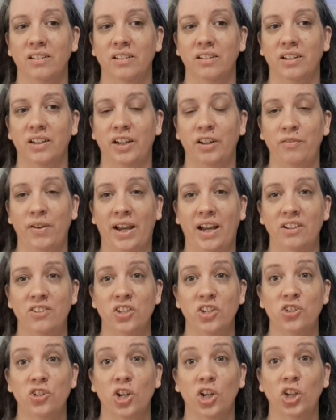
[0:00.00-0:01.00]
I've had
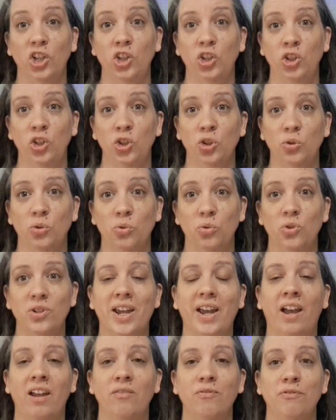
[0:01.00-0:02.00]
such a huge
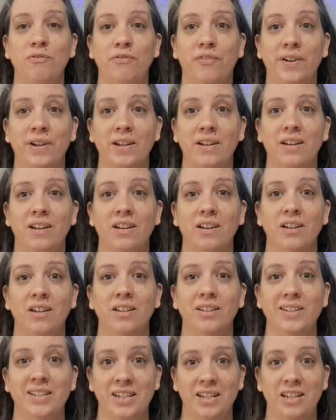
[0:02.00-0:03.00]
and fun
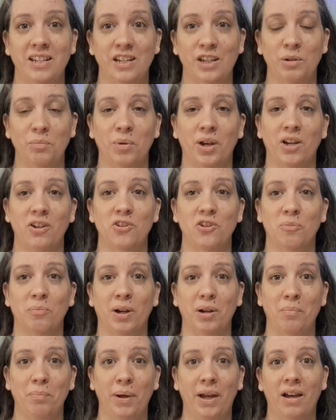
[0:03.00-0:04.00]
team under
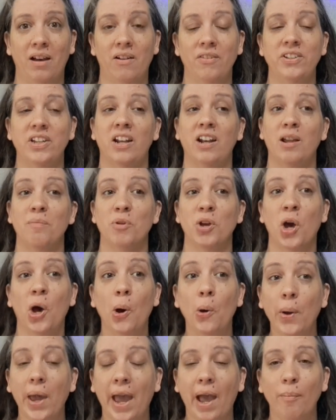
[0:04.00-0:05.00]
my belt, and I'm
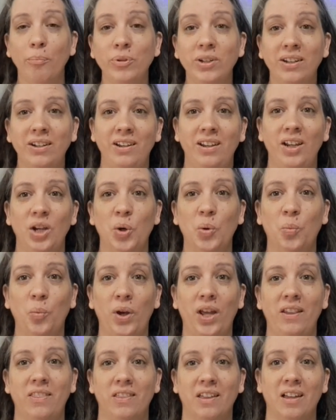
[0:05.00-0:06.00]
co-captaining
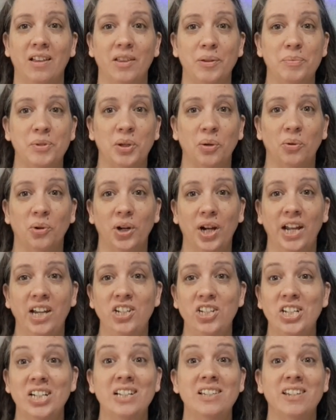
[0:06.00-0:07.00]
with Kalypso
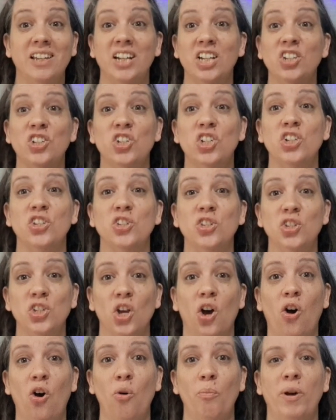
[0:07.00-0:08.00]
Creations, and it's just
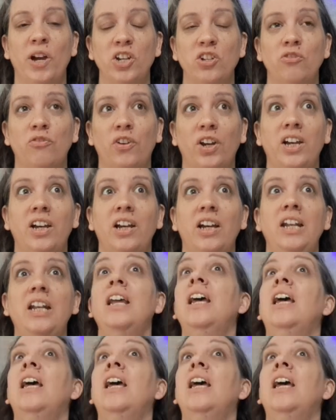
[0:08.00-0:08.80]
so much fun.